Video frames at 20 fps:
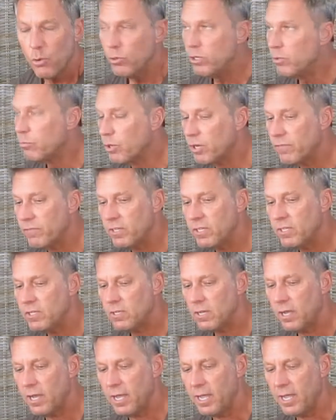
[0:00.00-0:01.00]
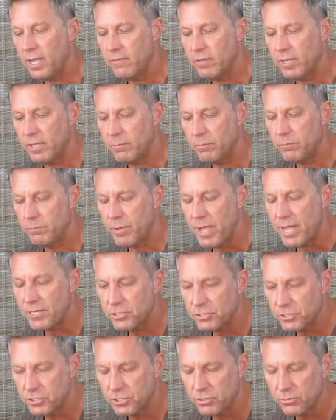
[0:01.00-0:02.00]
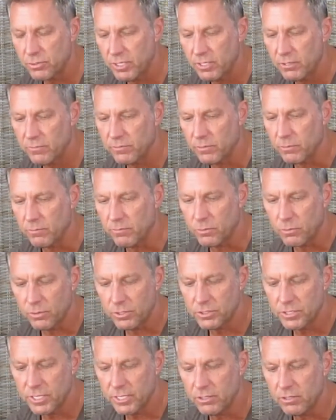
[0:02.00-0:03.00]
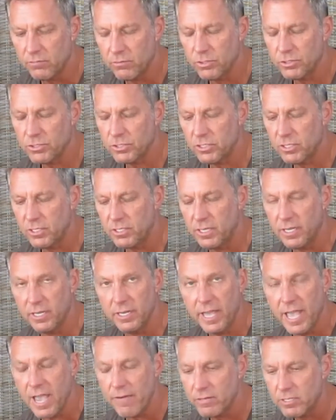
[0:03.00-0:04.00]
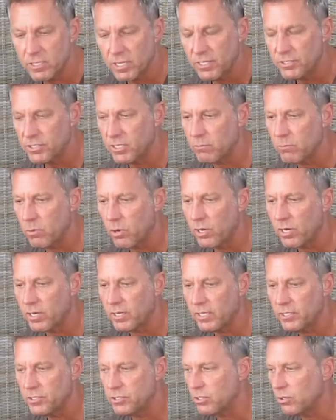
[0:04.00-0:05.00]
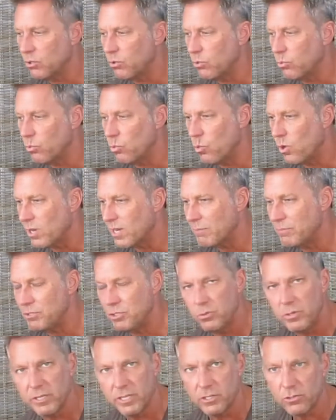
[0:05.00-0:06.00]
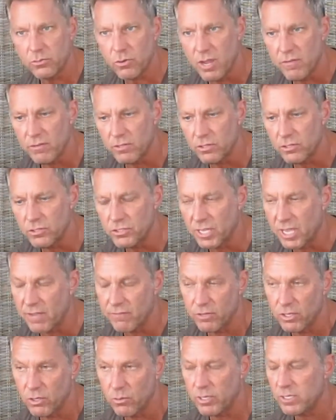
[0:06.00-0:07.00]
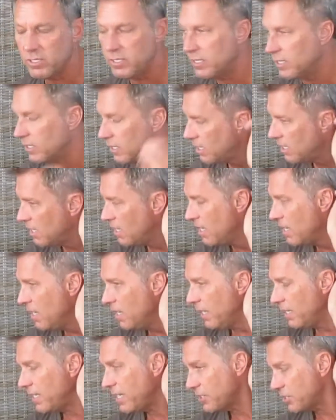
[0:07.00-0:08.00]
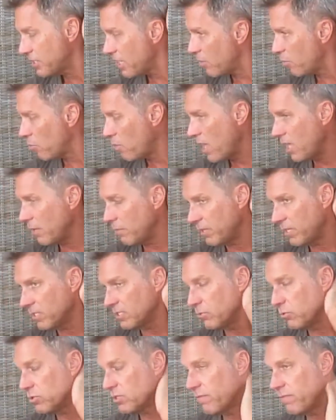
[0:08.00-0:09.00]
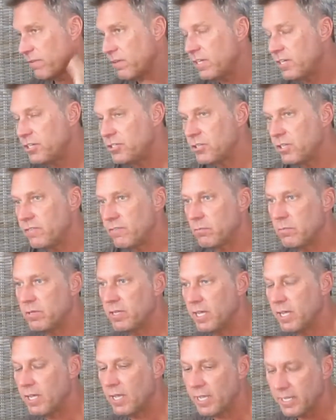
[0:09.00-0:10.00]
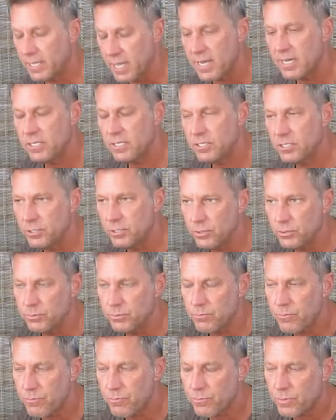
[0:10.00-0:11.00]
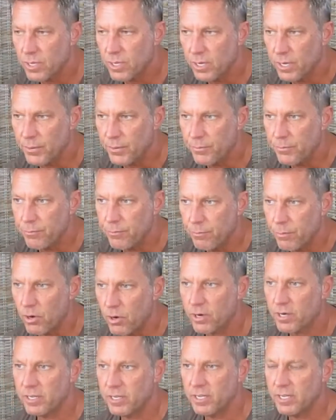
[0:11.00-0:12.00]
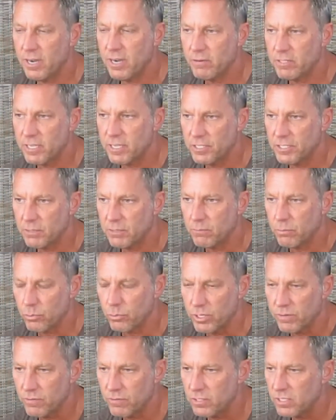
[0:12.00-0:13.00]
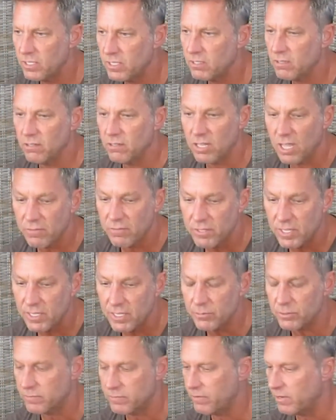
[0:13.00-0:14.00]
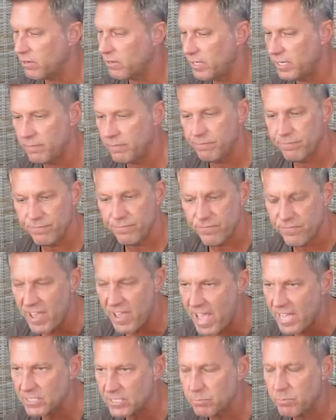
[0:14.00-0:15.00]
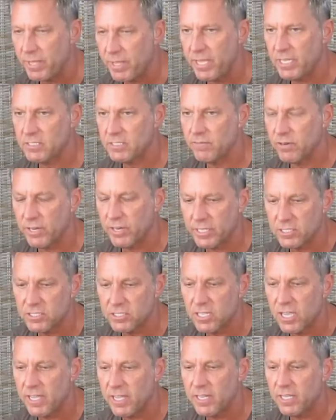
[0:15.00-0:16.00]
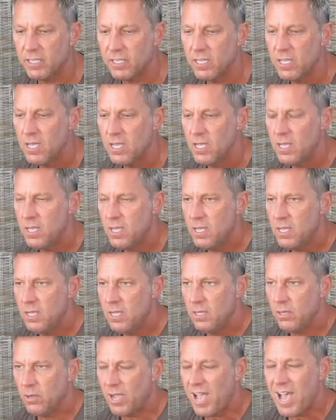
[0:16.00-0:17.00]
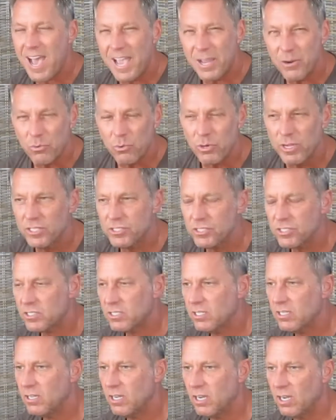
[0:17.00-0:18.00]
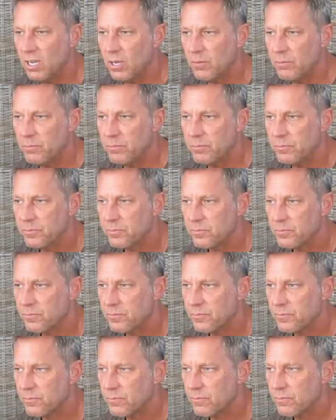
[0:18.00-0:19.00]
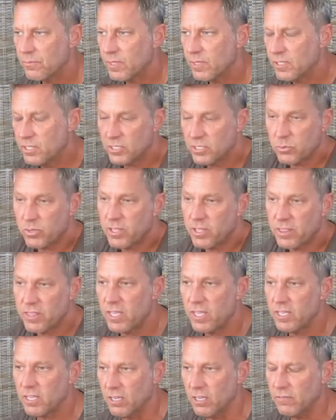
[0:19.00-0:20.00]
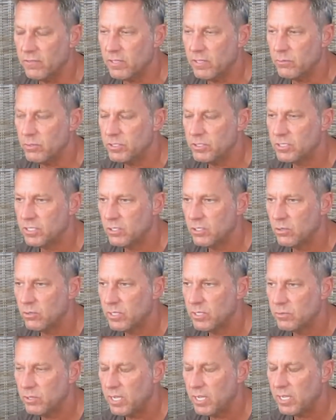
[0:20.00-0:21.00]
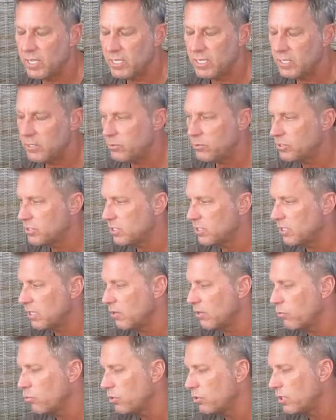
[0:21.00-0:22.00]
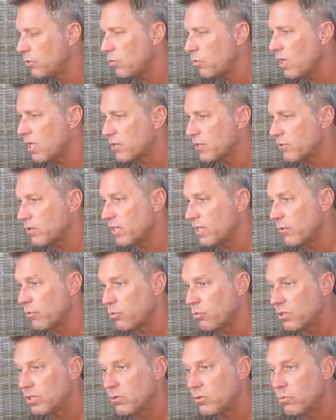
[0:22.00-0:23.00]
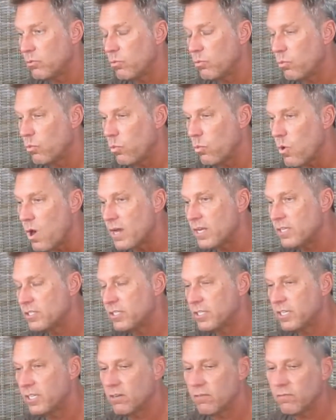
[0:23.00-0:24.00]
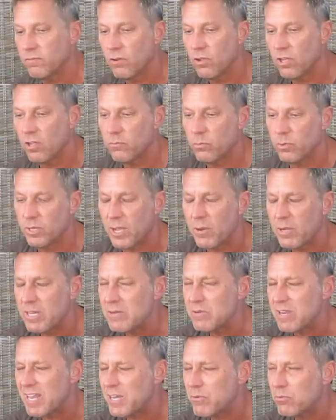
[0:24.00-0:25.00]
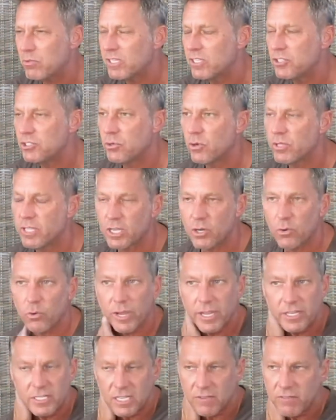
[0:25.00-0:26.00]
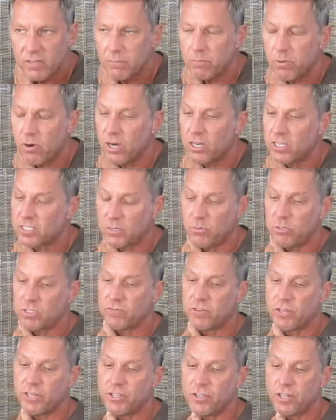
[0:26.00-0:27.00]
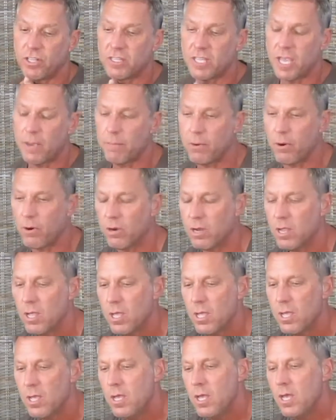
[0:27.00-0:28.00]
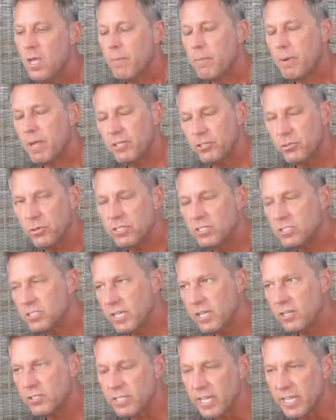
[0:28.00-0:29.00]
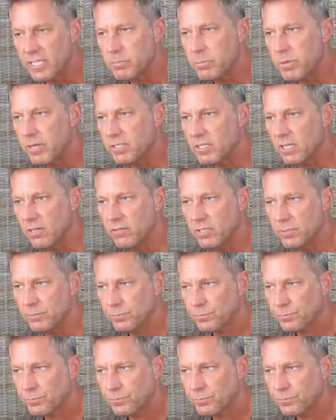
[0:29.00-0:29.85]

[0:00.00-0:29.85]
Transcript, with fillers: Real briefly, I have a bachelor's degree from Florida State University in advertising and marketing. So, what I'm doing in travel nursing, I have no idea. It's actually kind of wild because it was a fun industry for me. I, I got into um, marketing and advertising briefly, loved it. It was very fast paced, very exciting, high risk. Um, just what you think of, and it was, you know, it, it was a, really wild career that I really wanted to get involved in. I didn't, I didn't really enjoy the creativity part because I wasn't very good at that part, but I enjoyed the sales aspect of it